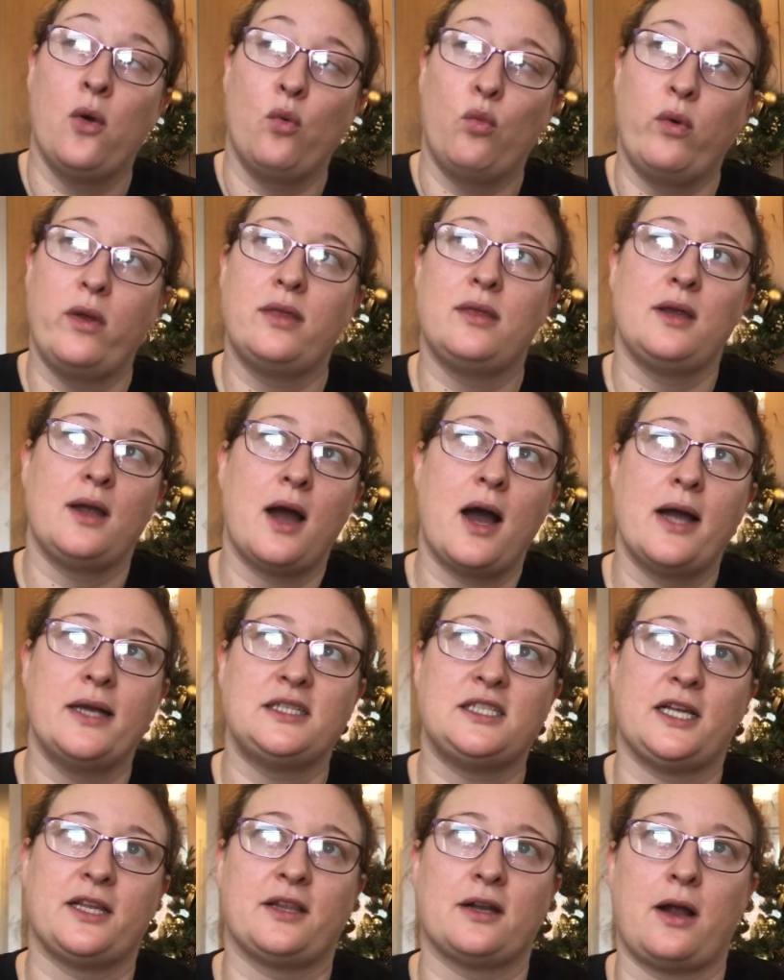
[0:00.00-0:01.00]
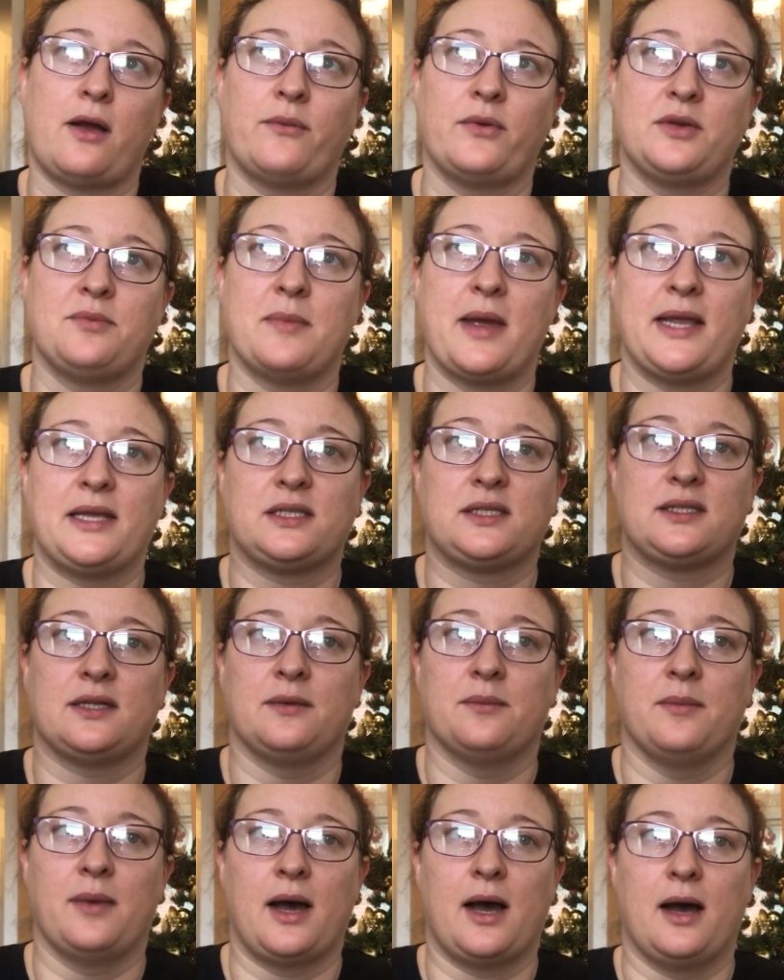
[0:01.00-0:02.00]
with the idea that I would make
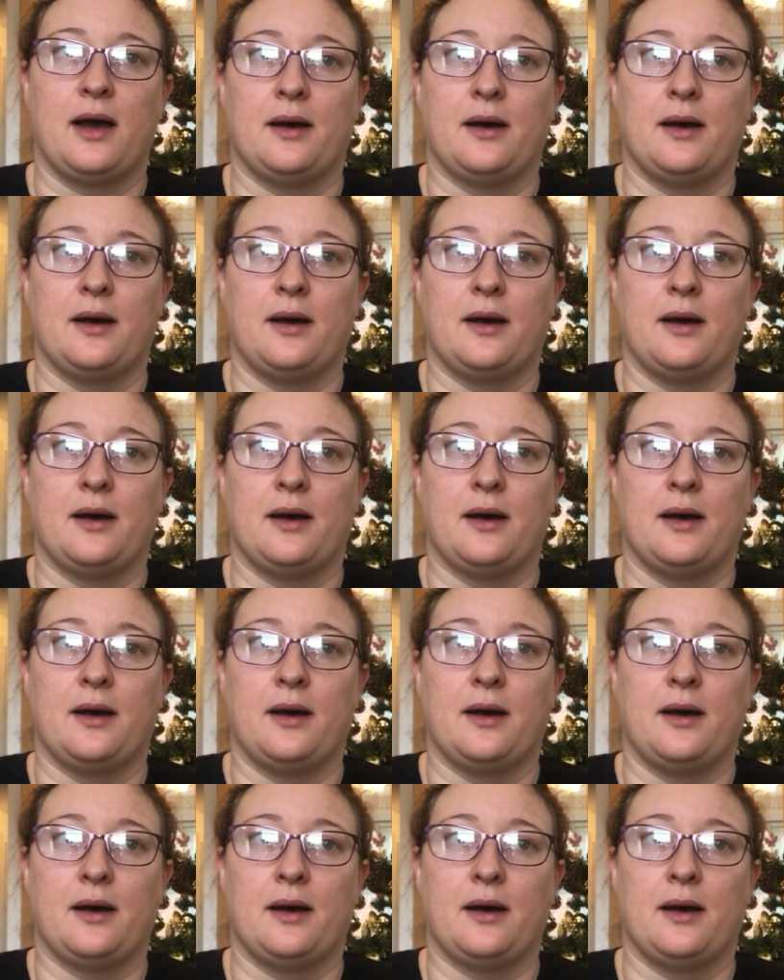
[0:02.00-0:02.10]
some